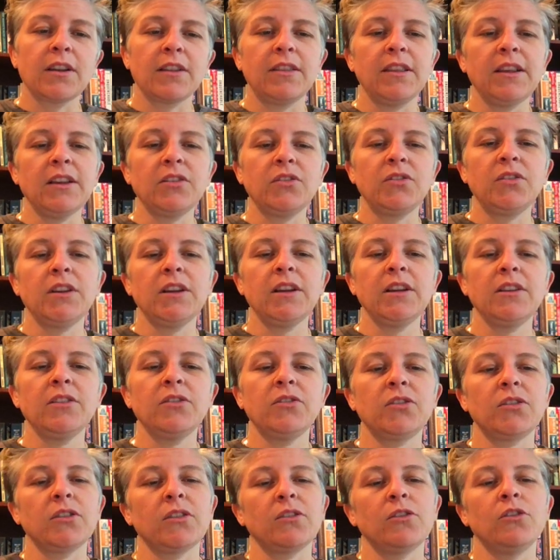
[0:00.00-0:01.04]
this
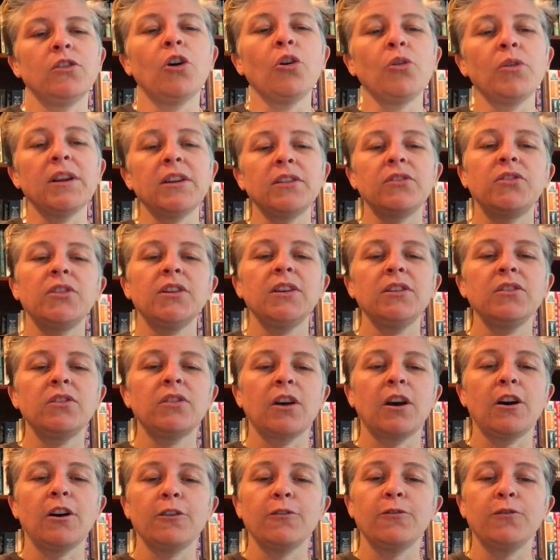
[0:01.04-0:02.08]
is notices
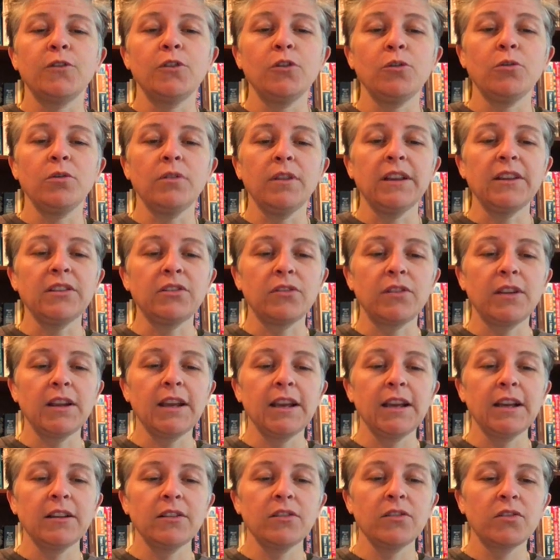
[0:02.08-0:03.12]
of new
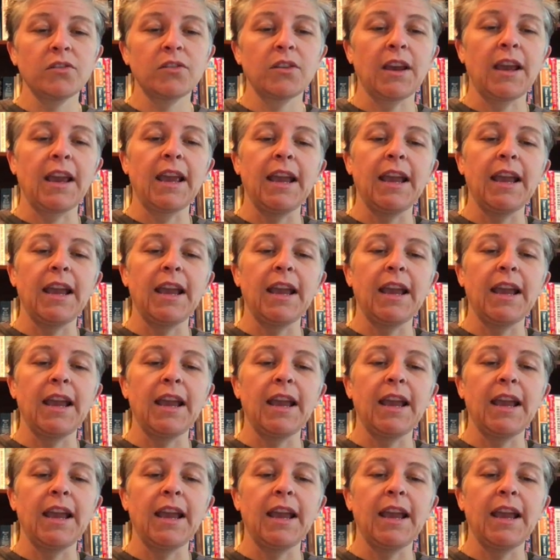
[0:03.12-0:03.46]
listings